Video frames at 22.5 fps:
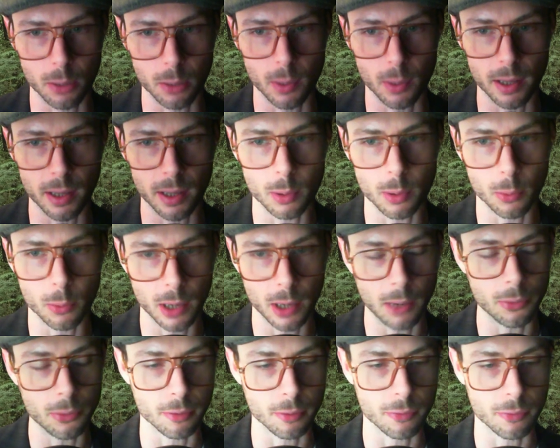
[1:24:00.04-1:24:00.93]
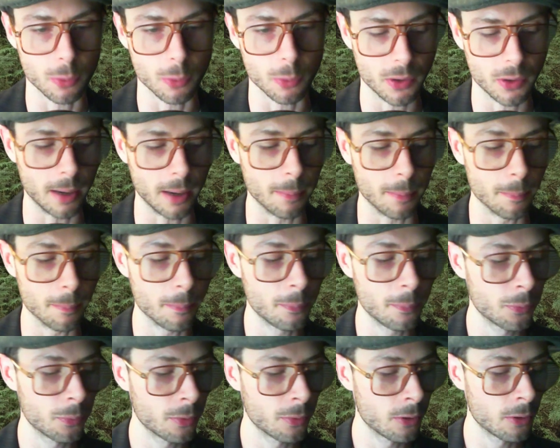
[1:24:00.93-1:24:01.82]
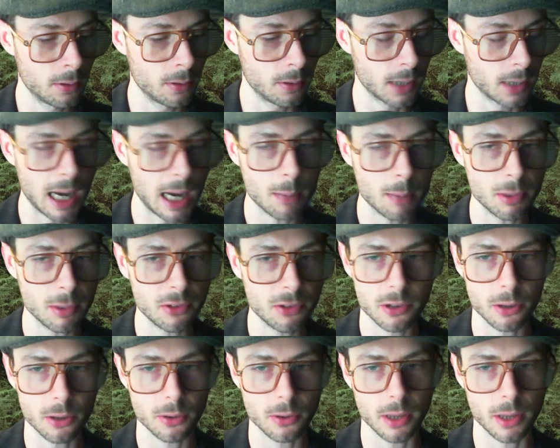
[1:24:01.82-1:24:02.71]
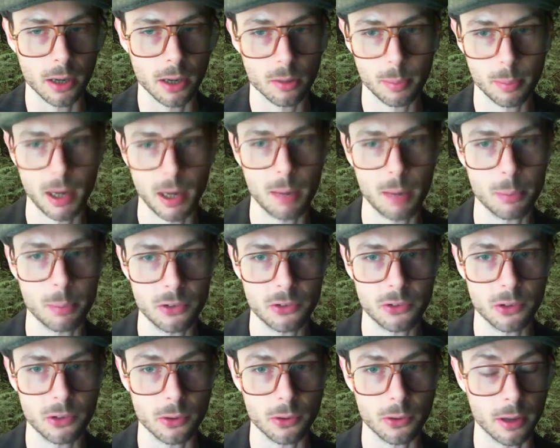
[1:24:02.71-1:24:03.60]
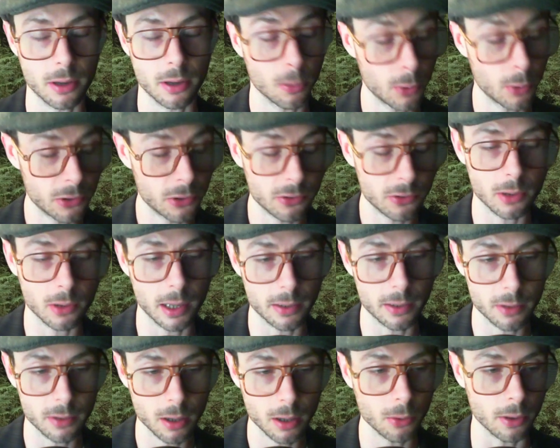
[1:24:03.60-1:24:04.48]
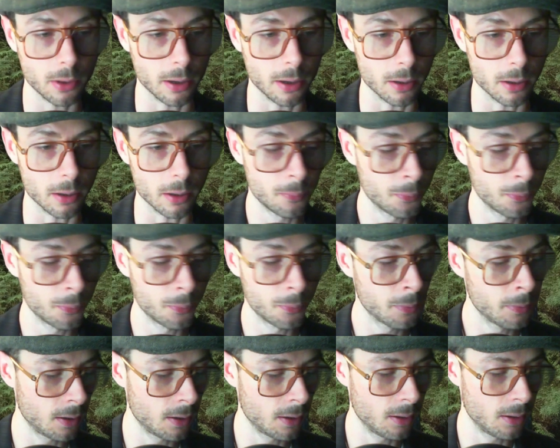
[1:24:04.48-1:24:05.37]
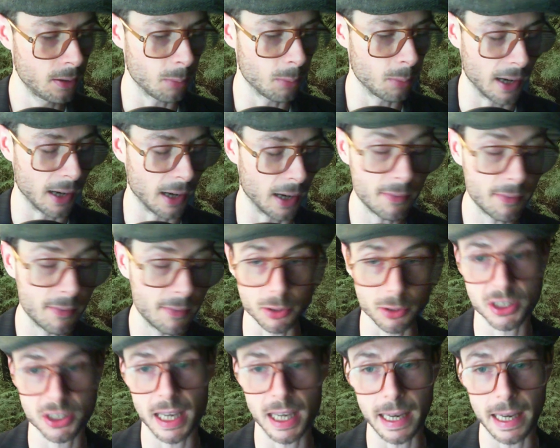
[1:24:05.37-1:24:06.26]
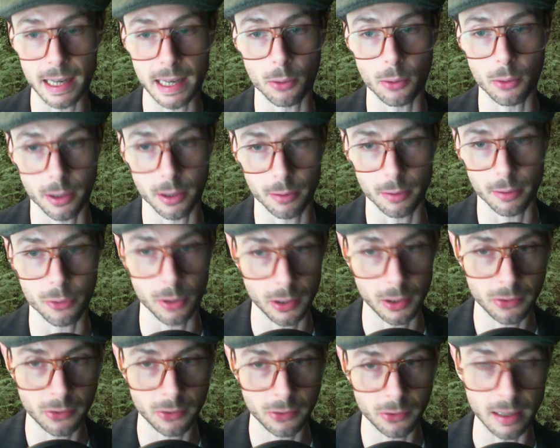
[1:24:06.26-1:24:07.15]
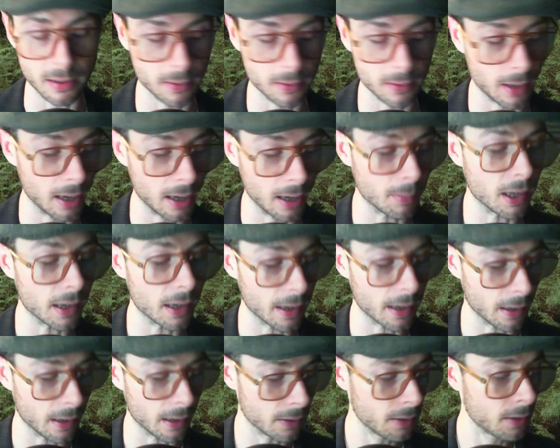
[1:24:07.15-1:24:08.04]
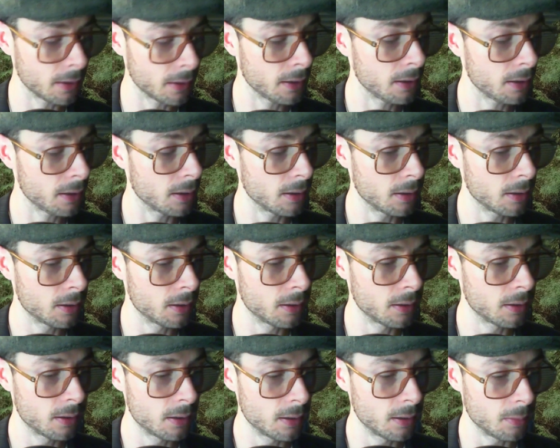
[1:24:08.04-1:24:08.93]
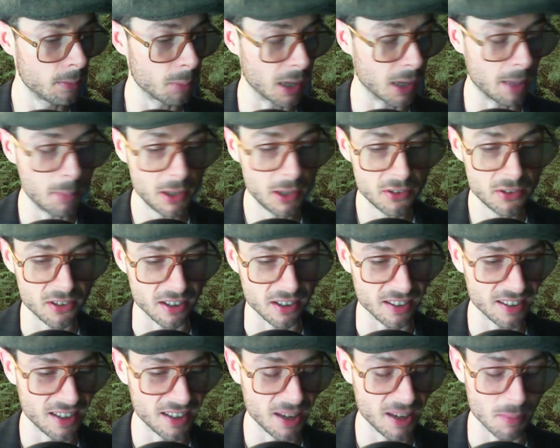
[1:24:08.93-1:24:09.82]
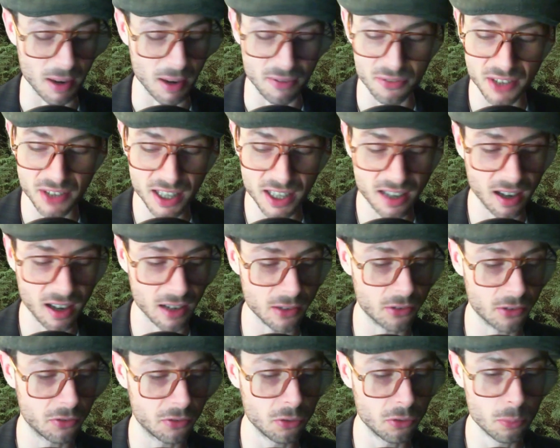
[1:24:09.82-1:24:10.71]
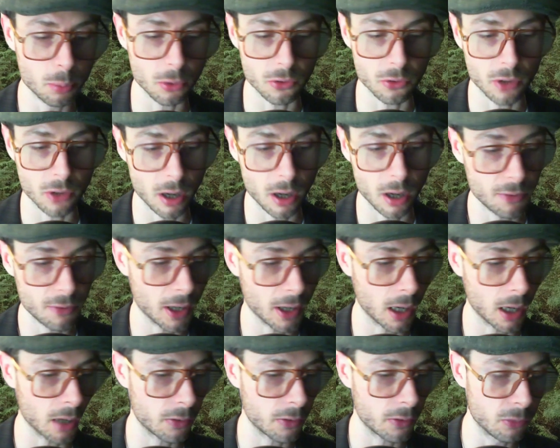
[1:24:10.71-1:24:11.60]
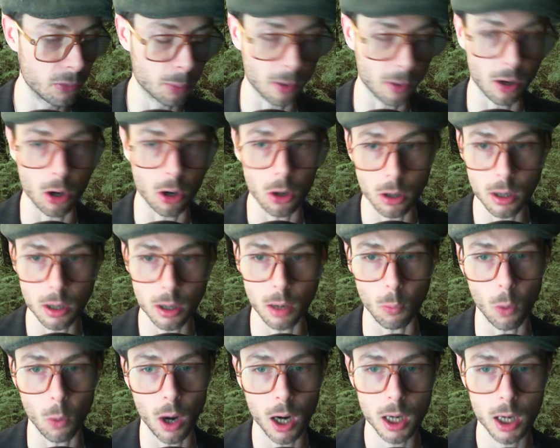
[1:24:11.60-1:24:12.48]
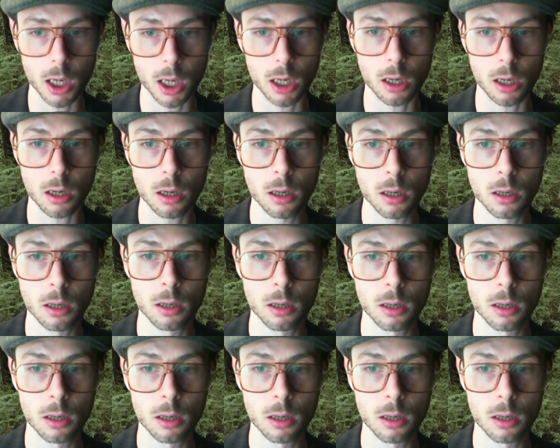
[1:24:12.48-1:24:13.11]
the way, that we were out there full time. Cabin's still there. The property's still there. We still like to go there. But I've never stayed out there for an extended time again. But I miss it. And my feet got super tough. I got super good at walking